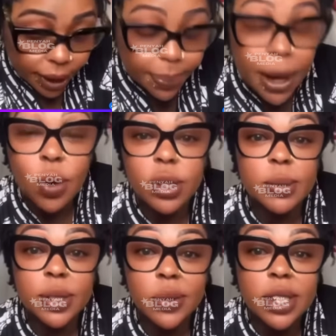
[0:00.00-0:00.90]
The bank
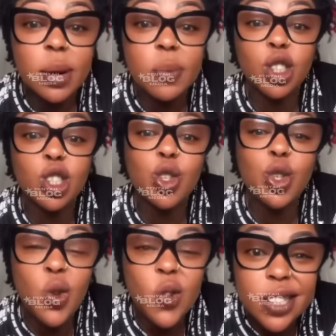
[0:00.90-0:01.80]
hospital is the most
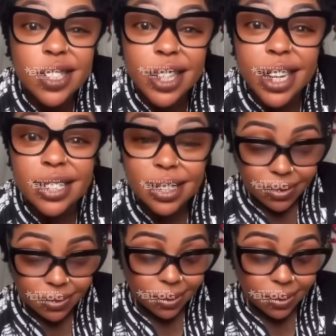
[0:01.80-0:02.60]
useless.